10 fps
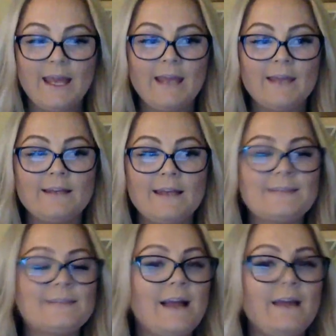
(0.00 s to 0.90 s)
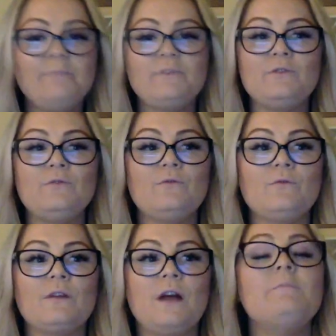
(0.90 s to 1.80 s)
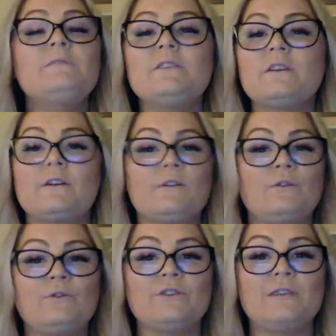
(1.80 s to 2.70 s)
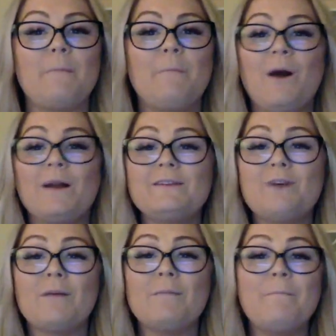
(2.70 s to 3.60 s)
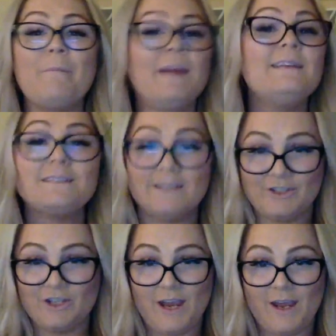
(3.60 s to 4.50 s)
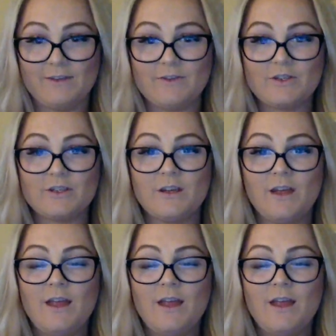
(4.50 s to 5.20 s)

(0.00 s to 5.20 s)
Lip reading: And it's time to come to the conclusion that bodies are meant to change.